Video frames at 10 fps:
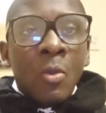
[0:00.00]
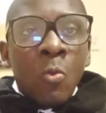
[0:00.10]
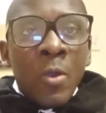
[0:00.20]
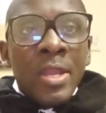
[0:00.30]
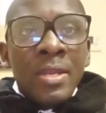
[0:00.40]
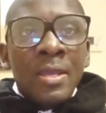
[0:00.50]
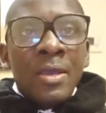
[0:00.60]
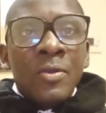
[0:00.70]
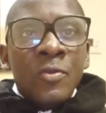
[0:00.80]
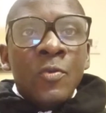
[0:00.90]
when
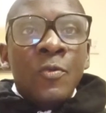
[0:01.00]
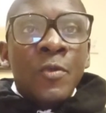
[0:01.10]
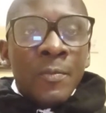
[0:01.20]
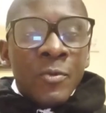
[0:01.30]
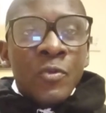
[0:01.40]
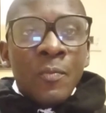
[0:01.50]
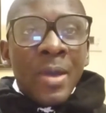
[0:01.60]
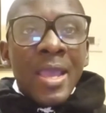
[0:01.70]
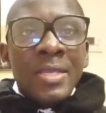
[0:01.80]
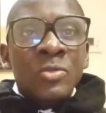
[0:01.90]

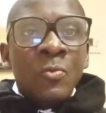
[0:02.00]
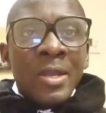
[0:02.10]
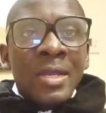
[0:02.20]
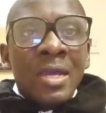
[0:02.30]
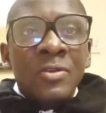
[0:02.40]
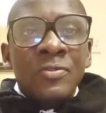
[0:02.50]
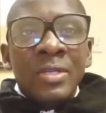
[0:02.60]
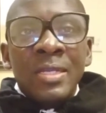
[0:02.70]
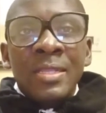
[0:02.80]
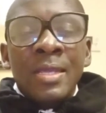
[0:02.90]
Dubai is one country
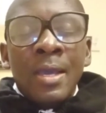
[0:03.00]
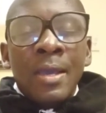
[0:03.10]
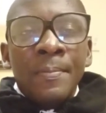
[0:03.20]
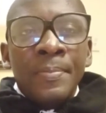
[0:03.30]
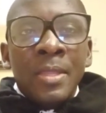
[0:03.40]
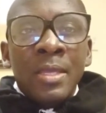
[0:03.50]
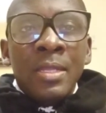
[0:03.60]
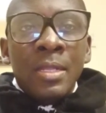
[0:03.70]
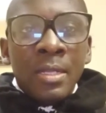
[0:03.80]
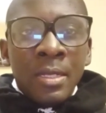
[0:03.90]
in
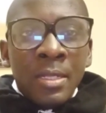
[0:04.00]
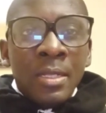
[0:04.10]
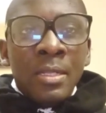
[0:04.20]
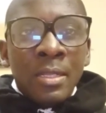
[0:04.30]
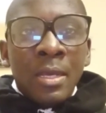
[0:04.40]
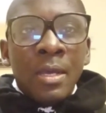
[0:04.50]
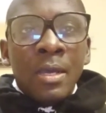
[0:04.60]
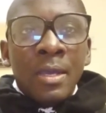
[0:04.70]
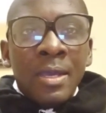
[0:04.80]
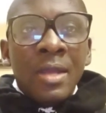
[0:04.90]

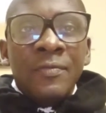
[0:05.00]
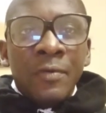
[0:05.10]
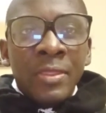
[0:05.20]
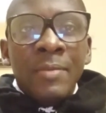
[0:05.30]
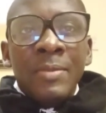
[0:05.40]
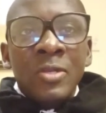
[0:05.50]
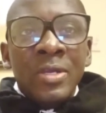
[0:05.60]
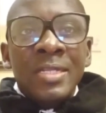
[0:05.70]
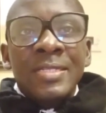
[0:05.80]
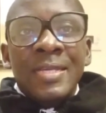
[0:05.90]
the Gulf or the Middle East